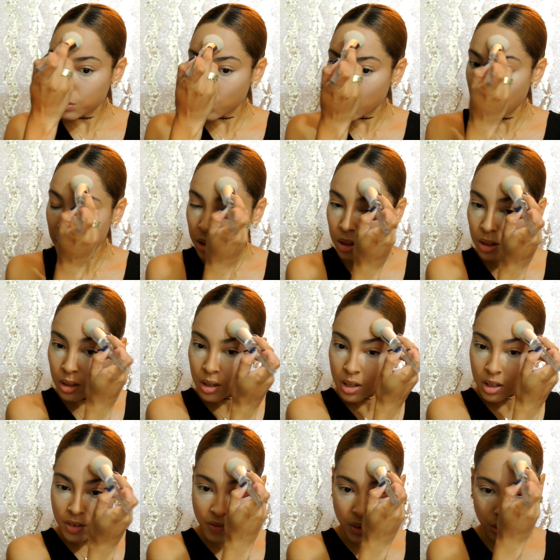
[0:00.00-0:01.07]
so that
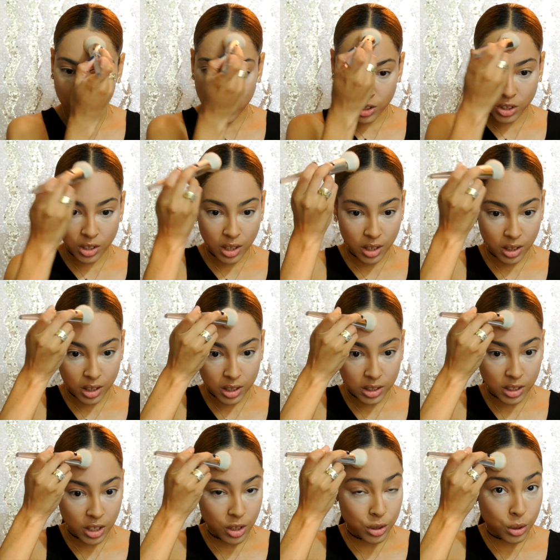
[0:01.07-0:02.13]
the foundation and the
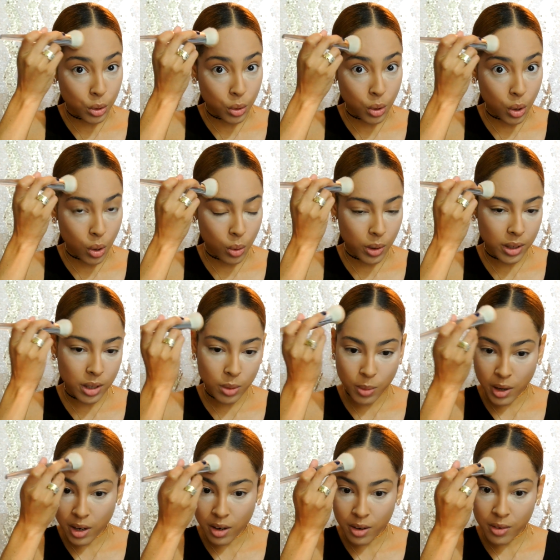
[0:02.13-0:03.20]
concealer don't go
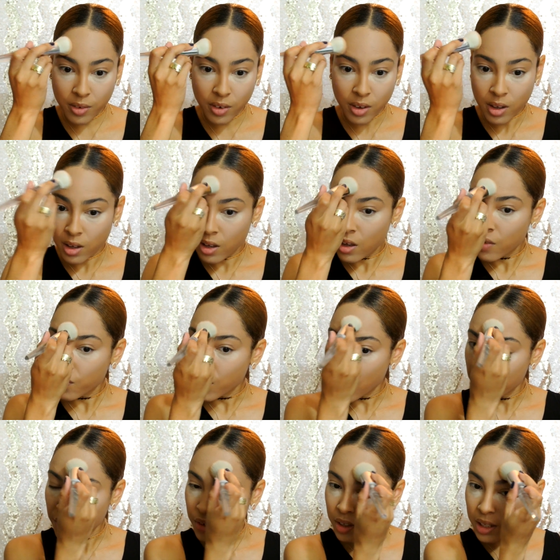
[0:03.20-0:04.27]
anywhere. If you
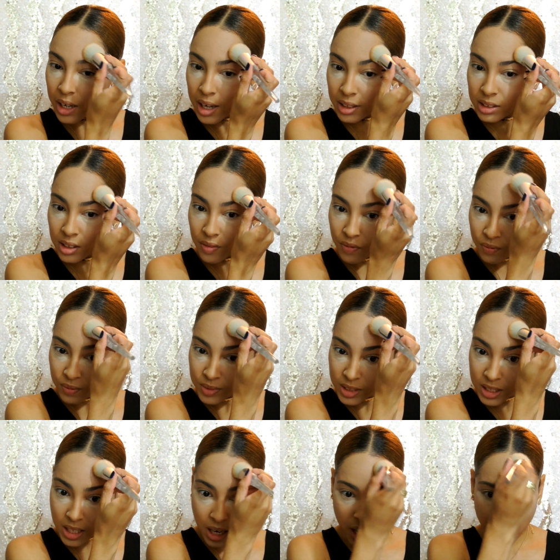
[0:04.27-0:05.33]
have a really active
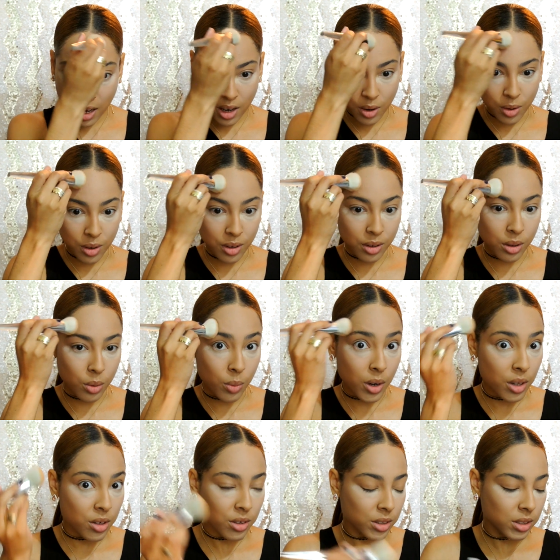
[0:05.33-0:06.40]
day or the
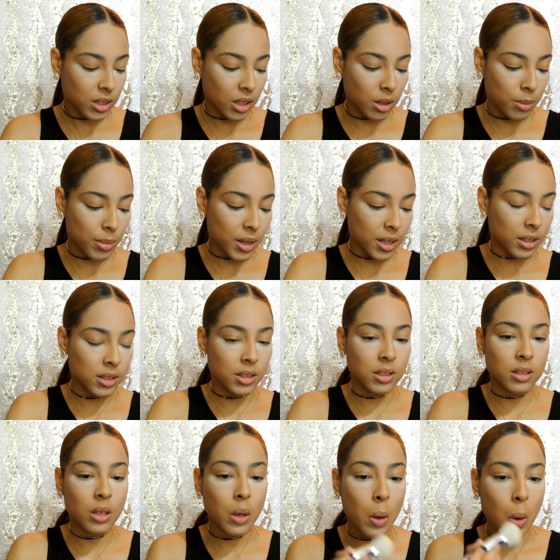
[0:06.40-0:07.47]
weather is not the
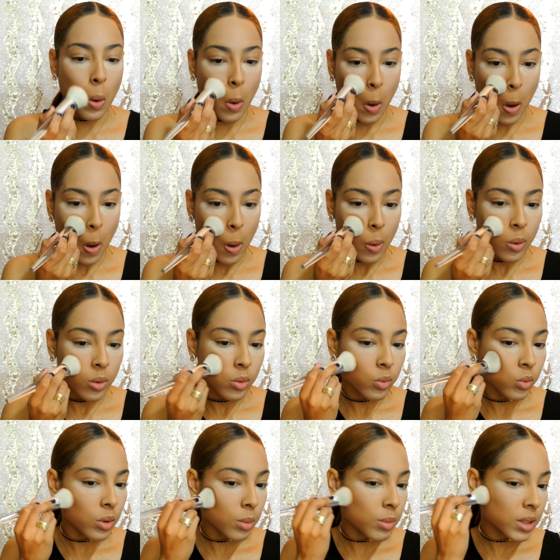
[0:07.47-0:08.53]
best,
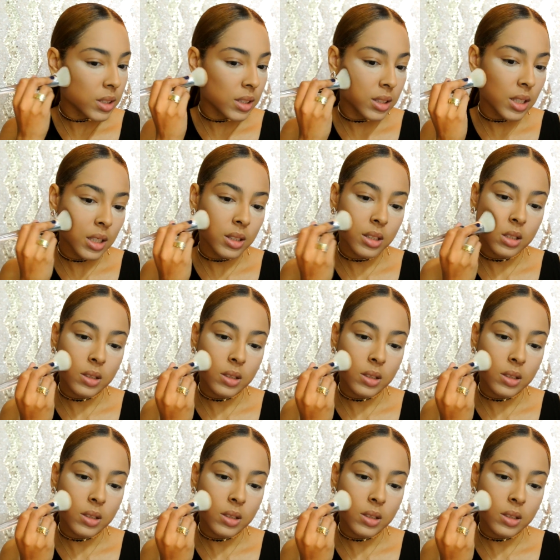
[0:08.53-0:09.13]
you must set,